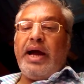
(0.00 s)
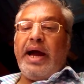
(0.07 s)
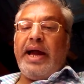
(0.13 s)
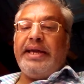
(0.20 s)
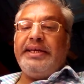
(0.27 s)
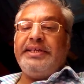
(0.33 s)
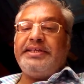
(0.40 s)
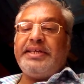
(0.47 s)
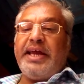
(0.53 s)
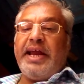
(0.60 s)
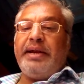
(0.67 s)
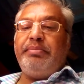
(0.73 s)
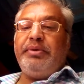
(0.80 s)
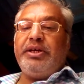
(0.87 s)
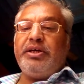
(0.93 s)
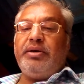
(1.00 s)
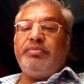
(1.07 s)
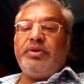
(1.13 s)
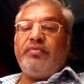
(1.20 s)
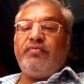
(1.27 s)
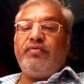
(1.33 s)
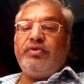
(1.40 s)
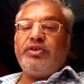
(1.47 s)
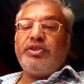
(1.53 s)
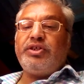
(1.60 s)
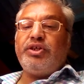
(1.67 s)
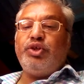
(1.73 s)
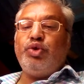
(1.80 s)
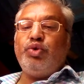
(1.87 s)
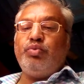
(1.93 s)
eyes and become the
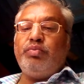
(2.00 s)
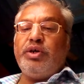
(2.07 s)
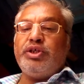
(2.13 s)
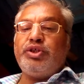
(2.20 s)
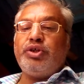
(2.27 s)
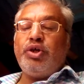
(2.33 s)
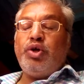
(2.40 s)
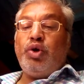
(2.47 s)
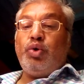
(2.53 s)
first humans